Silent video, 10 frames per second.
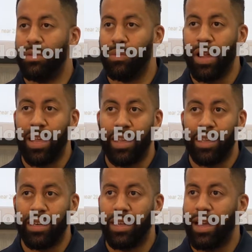
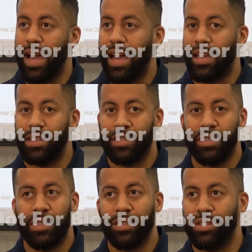rain,
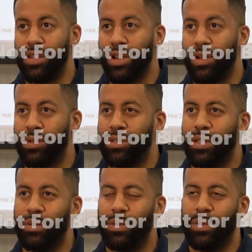ice, snow.
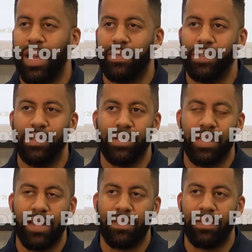So what we have to do
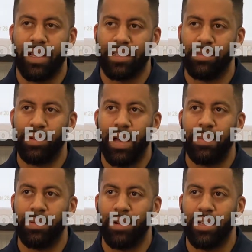is have a flexible
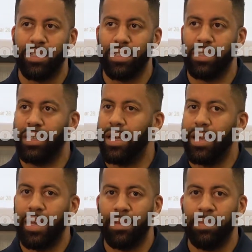operation
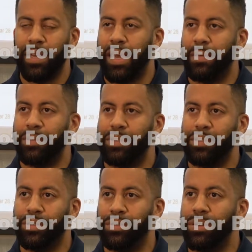and be able
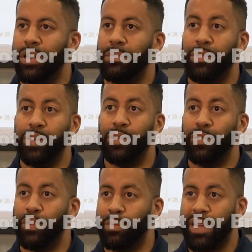to
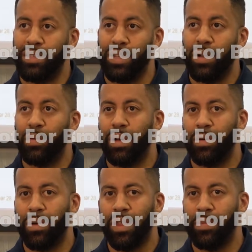maneuver based on
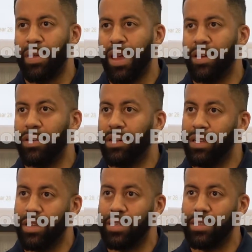what weather pattern
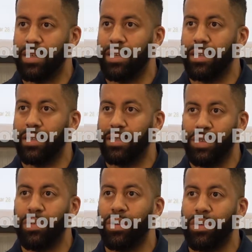is
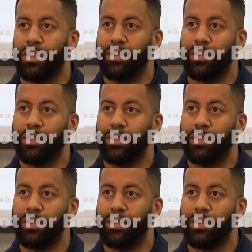going on.